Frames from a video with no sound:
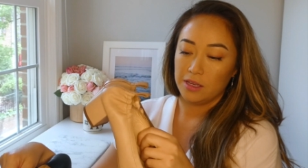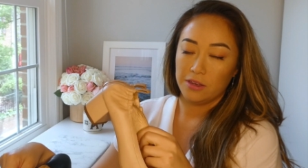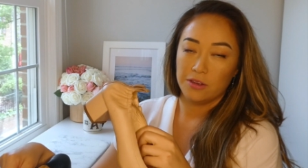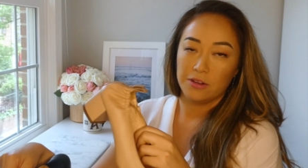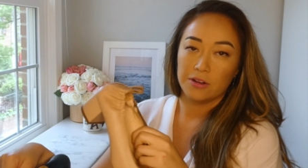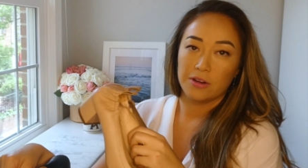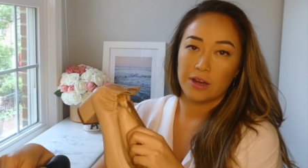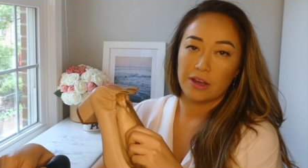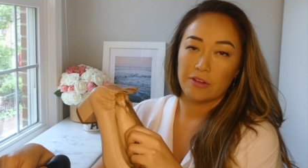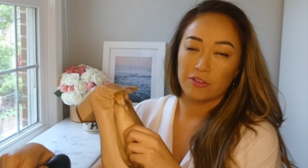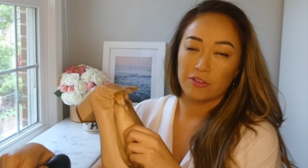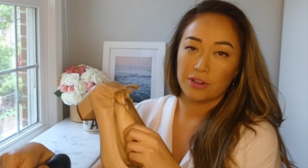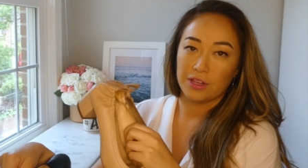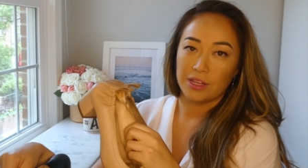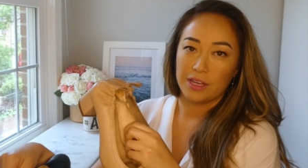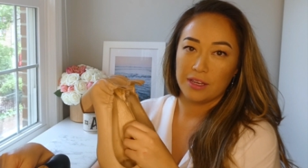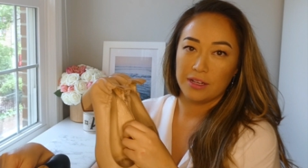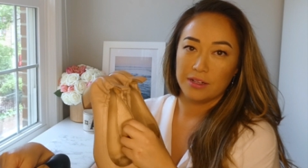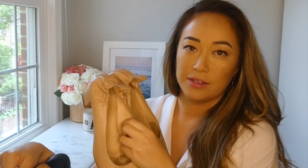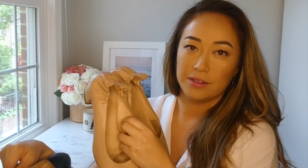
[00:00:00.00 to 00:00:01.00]
You know,
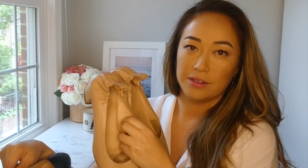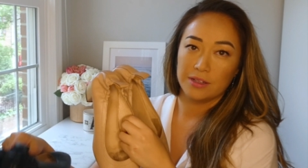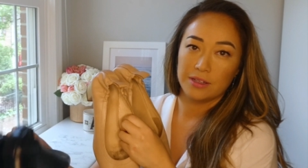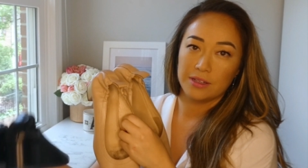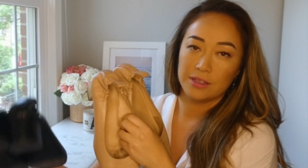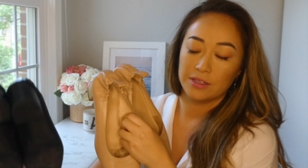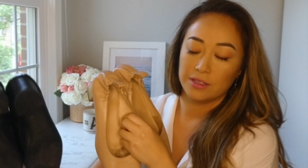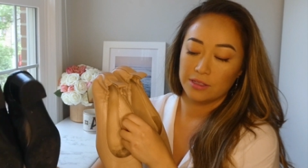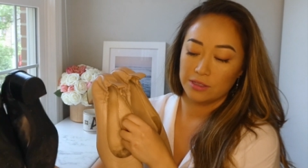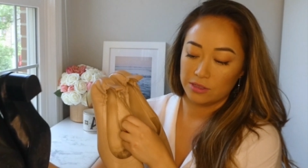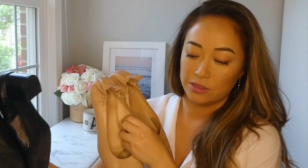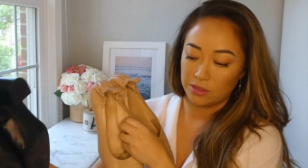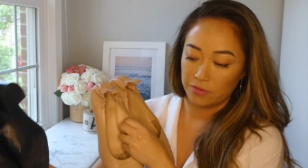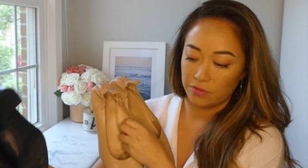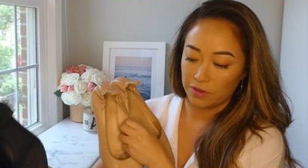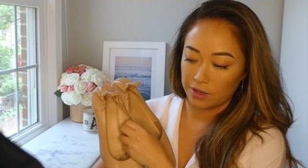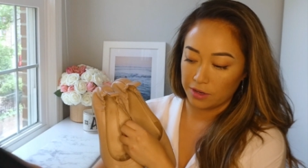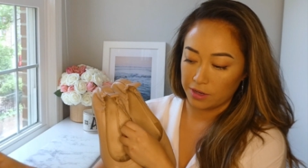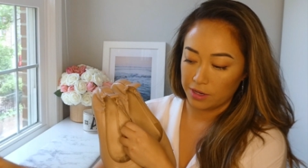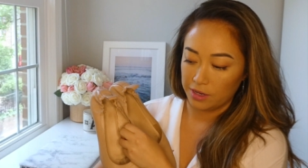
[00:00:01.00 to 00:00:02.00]
Everlane is
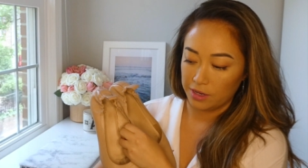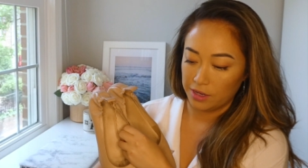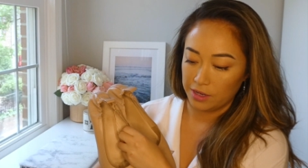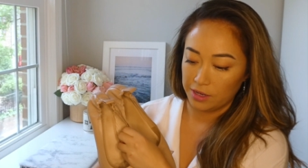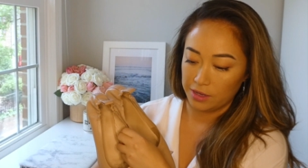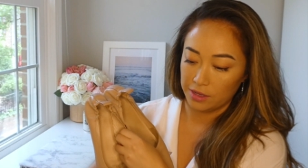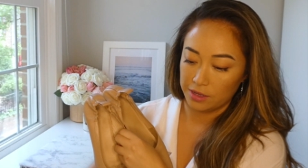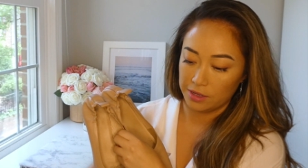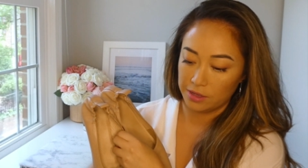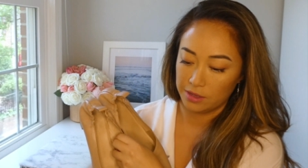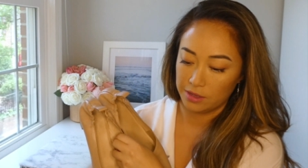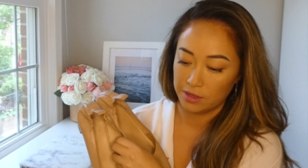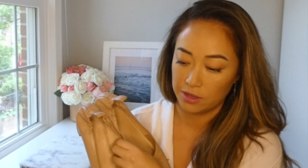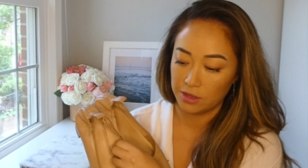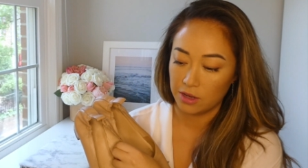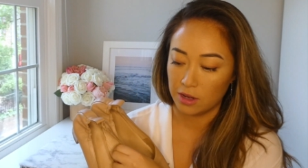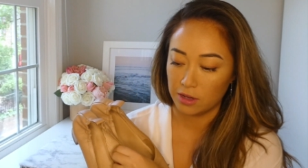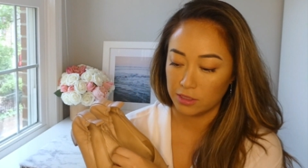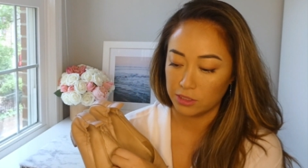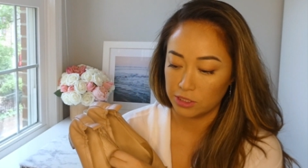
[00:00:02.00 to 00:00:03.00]
very
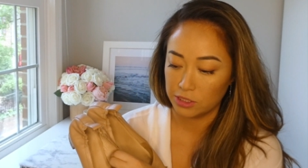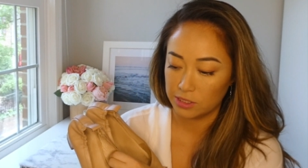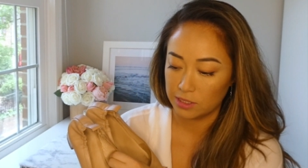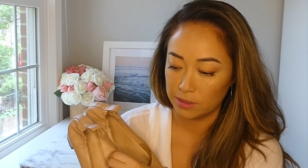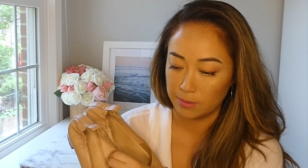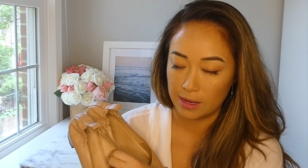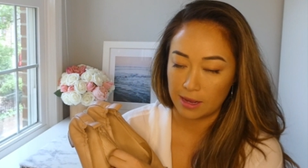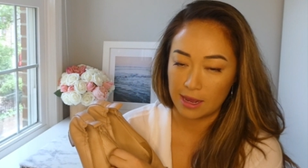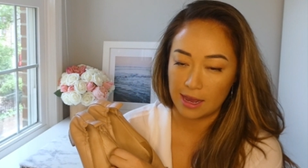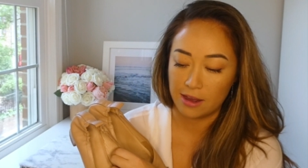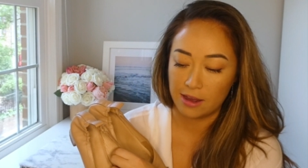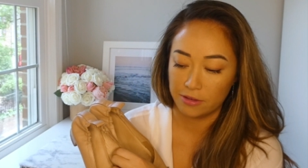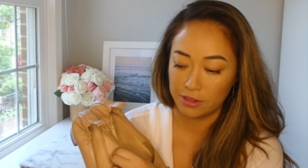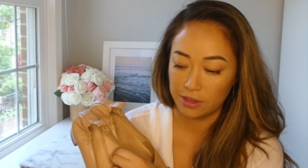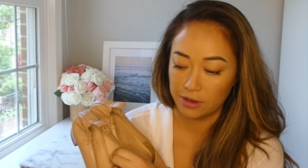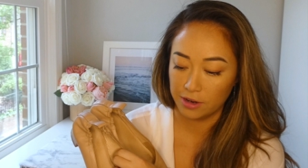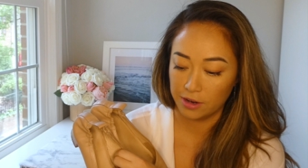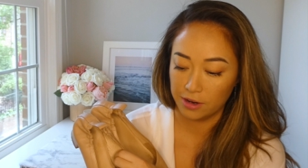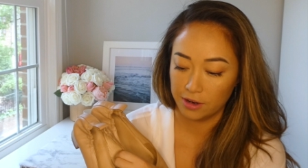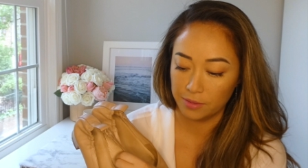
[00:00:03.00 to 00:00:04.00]
conscious about how
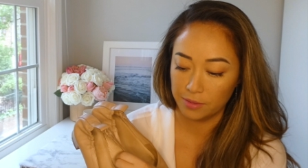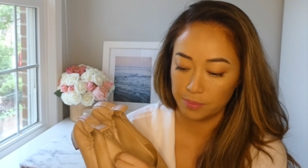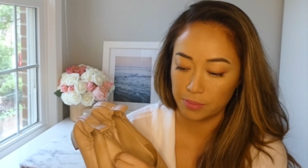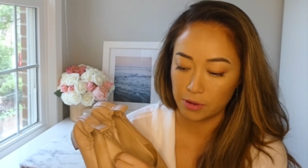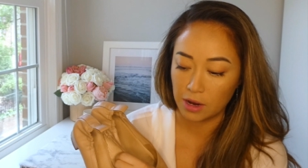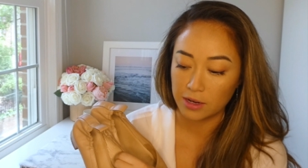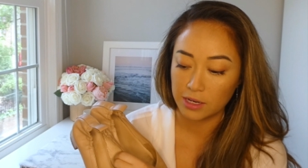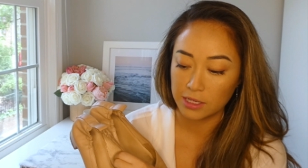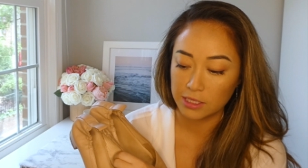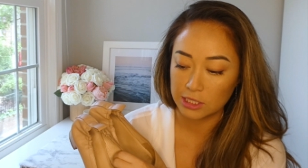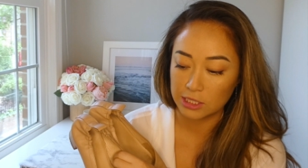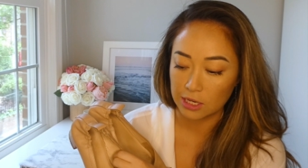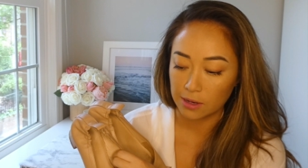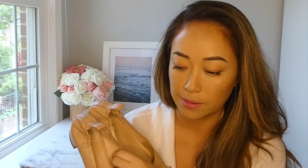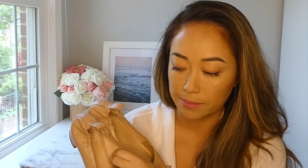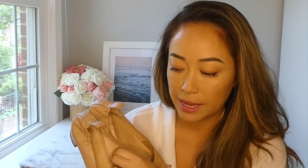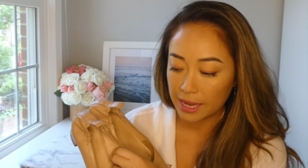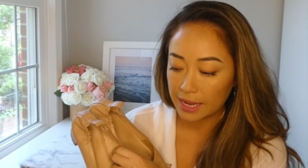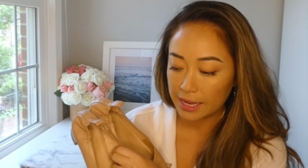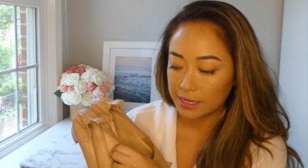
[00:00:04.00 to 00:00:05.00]
their products
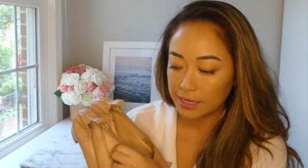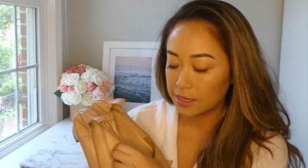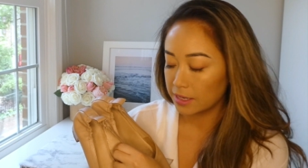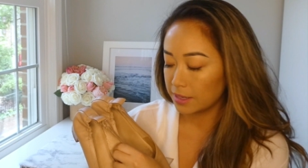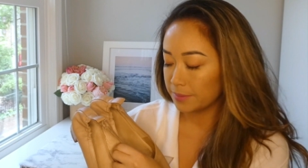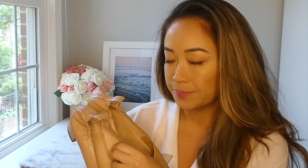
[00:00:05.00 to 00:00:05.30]
are made.